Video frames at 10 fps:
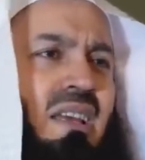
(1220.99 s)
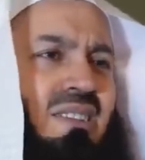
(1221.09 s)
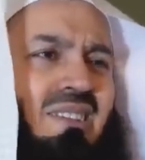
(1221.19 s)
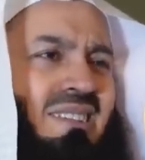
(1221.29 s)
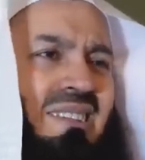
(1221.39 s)

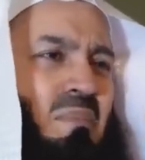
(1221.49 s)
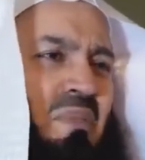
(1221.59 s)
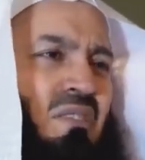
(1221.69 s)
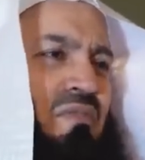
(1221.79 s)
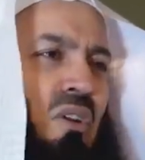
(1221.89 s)
It's just
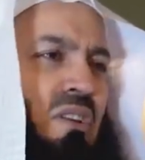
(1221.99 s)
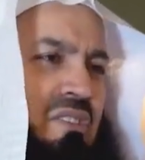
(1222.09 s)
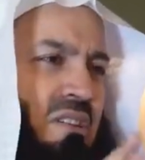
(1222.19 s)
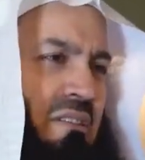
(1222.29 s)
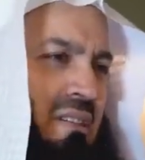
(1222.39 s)
something
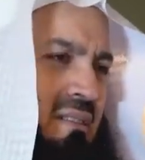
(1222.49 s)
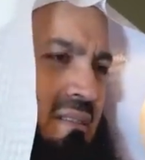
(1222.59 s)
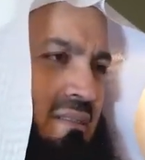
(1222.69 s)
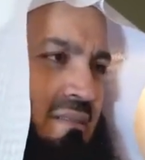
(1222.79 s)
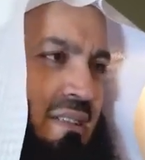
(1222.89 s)
voluntary,
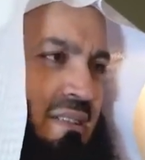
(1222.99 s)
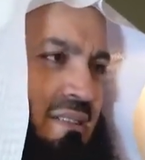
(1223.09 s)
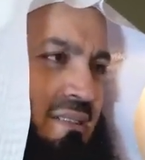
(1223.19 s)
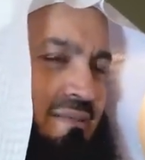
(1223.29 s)
right?